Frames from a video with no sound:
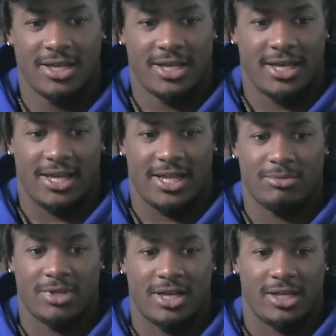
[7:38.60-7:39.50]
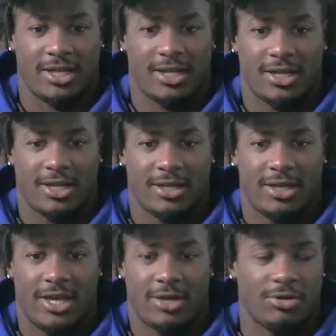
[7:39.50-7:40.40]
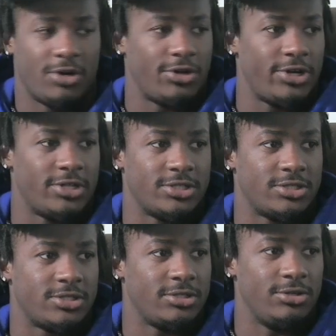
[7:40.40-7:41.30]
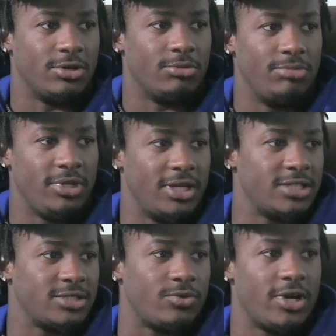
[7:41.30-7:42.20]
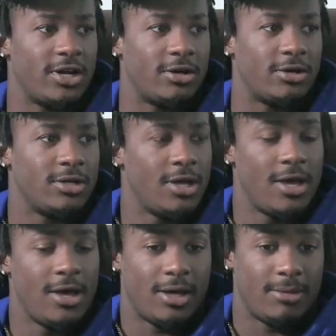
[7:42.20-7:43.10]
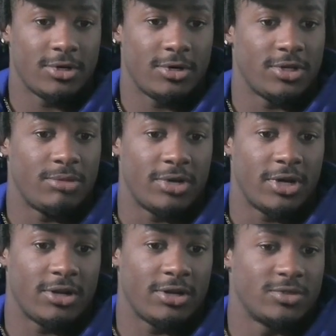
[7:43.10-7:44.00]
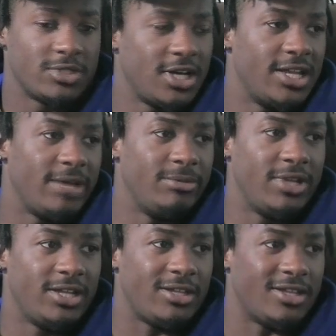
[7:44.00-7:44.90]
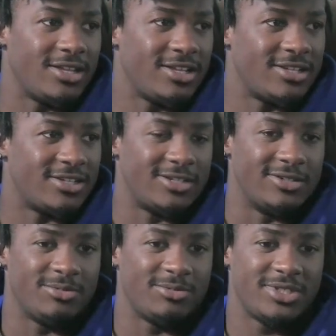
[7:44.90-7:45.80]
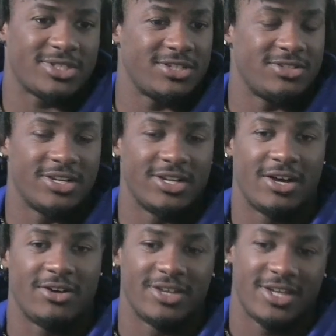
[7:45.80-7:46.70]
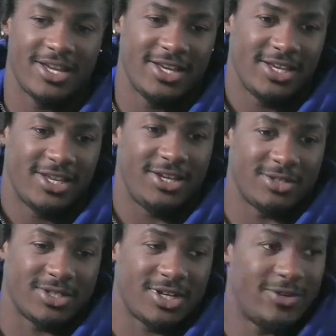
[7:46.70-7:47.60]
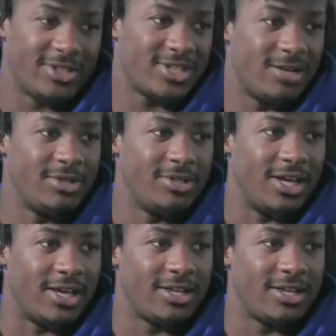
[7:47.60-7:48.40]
and I'm like, I ain't gonna go here and just you know BS around. Mm. I'm gonna go get better. And it was a guy named DD. Um, yeah. He's still there now. He used to always tell me like,